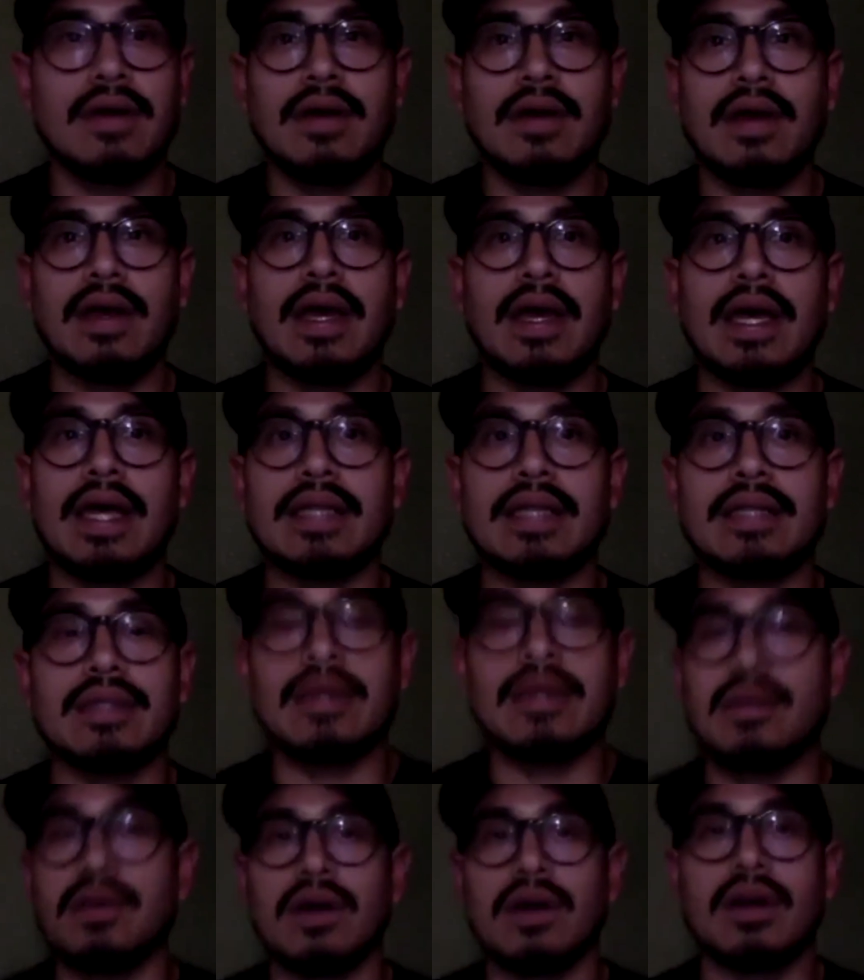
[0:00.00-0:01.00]
And
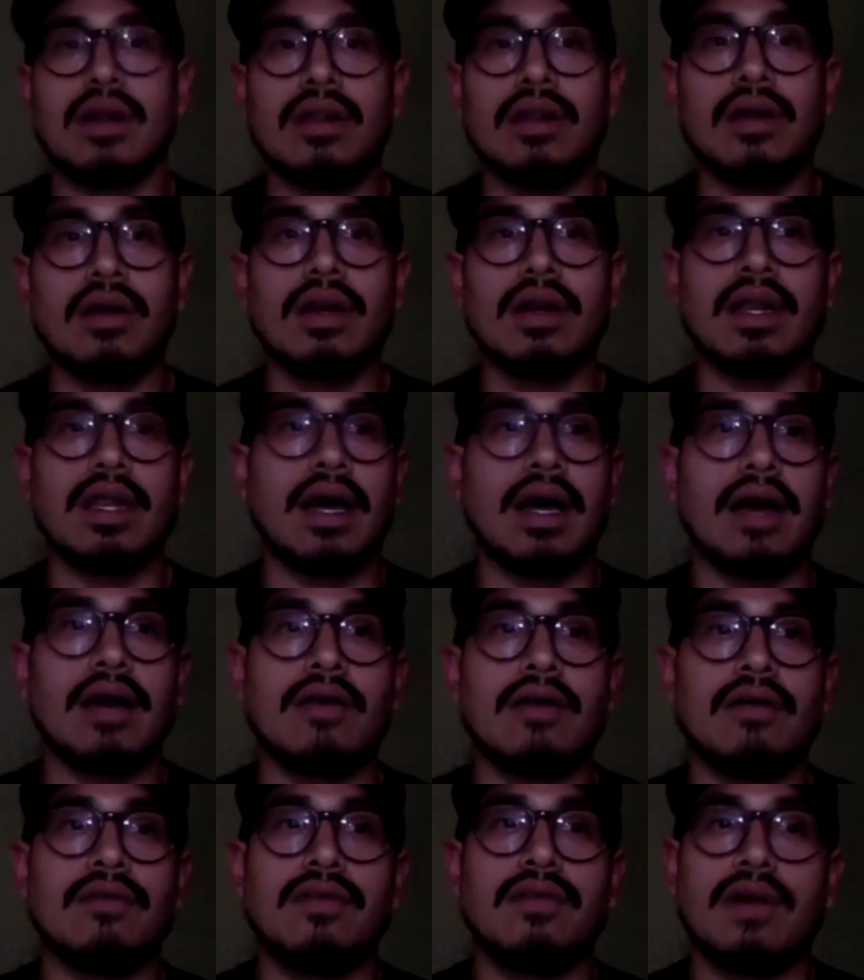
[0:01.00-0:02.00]
you're going to learn a lot
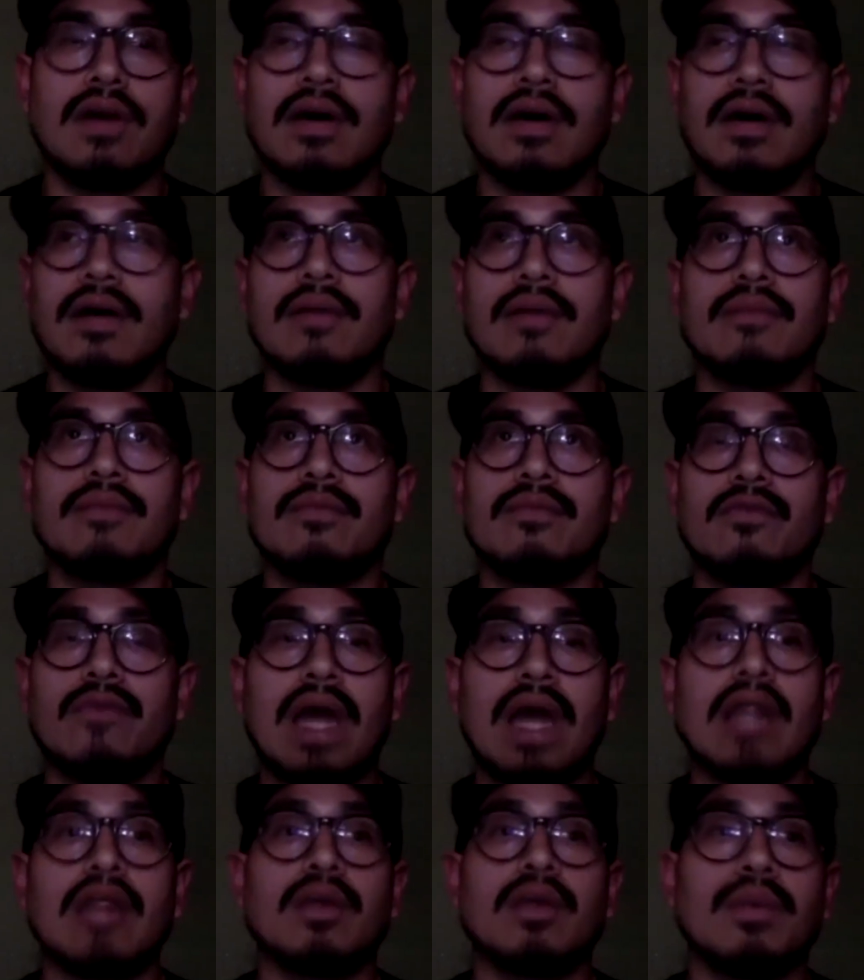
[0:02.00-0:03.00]
of
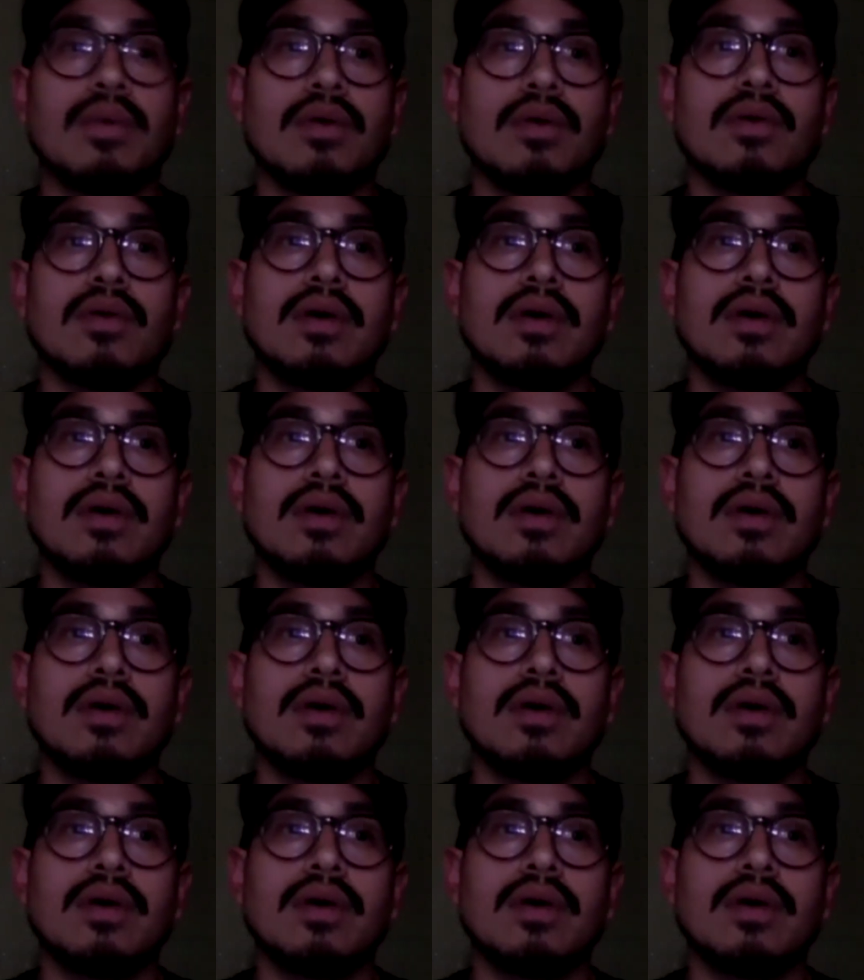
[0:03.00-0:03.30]
valuable